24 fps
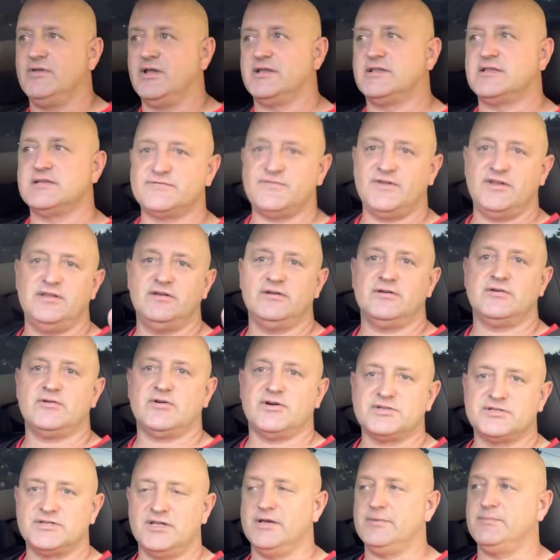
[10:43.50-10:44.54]
like this video,
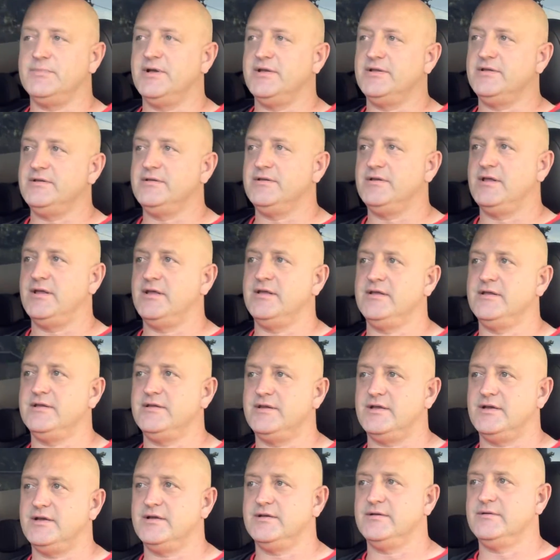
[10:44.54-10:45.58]
crush the like button,
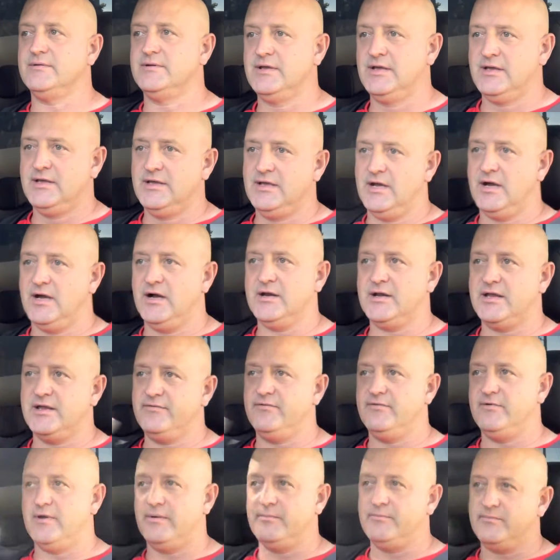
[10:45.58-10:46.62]
and
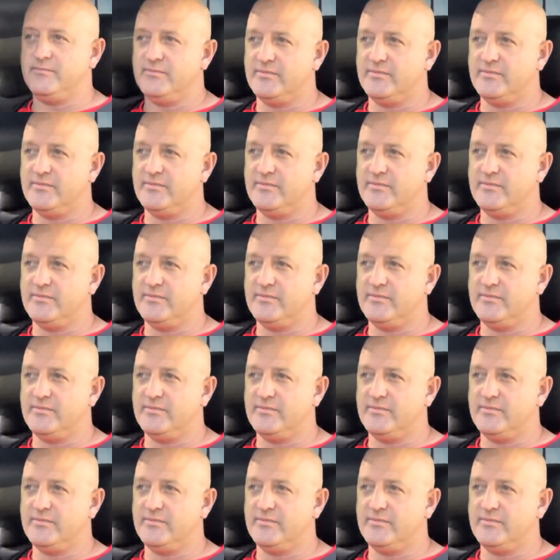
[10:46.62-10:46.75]
I'm